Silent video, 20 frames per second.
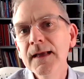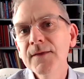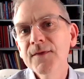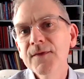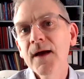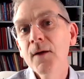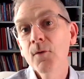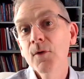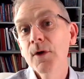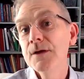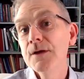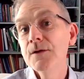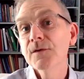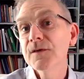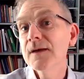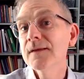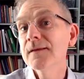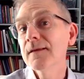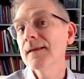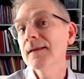Are you
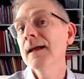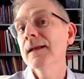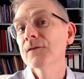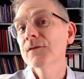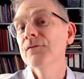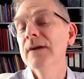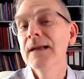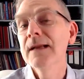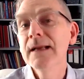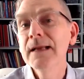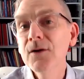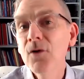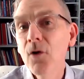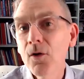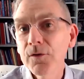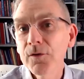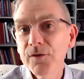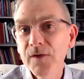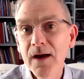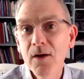saying that that's really
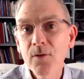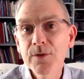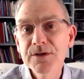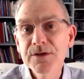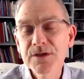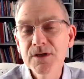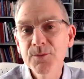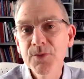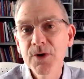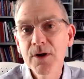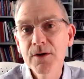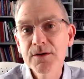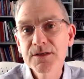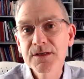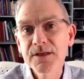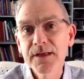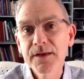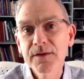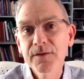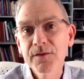not how we should approach
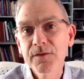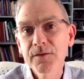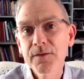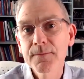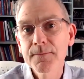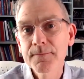things?